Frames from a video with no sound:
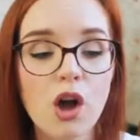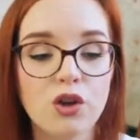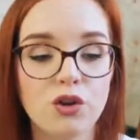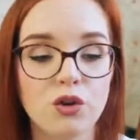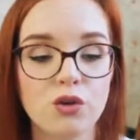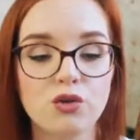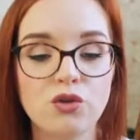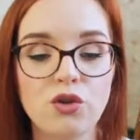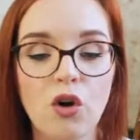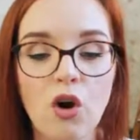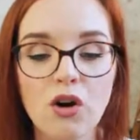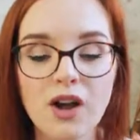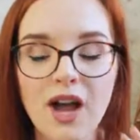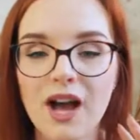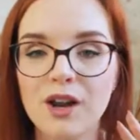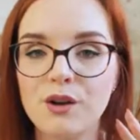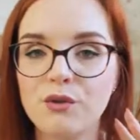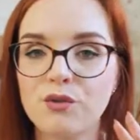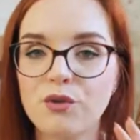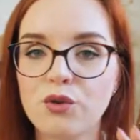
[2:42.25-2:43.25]
You're not
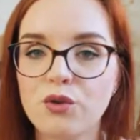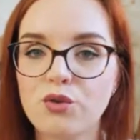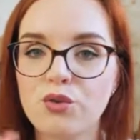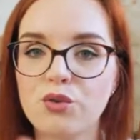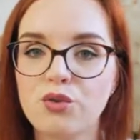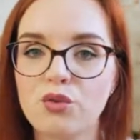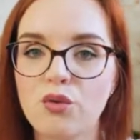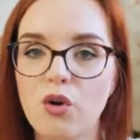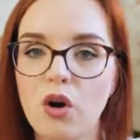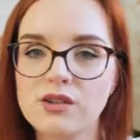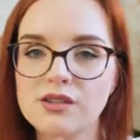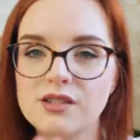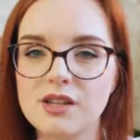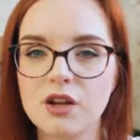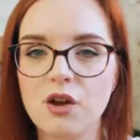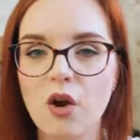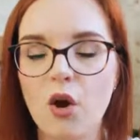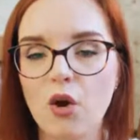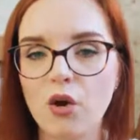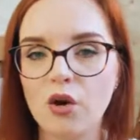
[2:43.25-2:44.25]
kind of
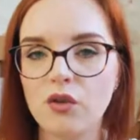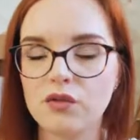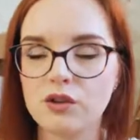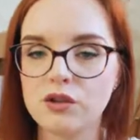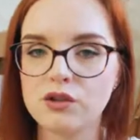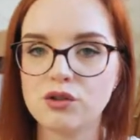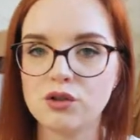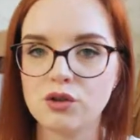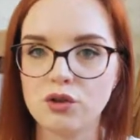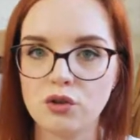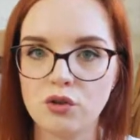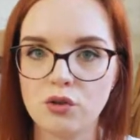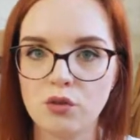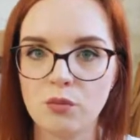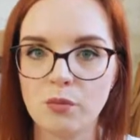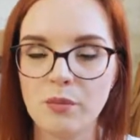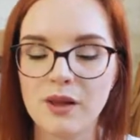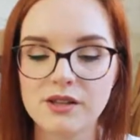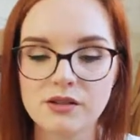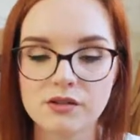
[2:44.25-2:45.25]
crossing over
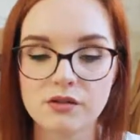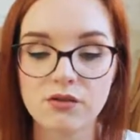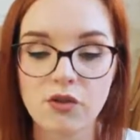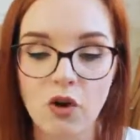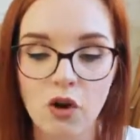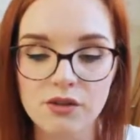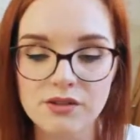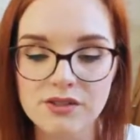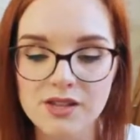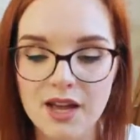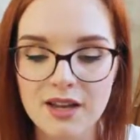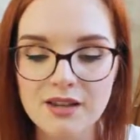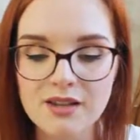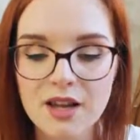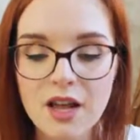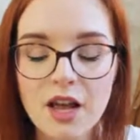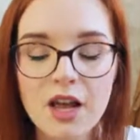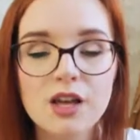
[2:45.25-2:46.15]
two bits of content.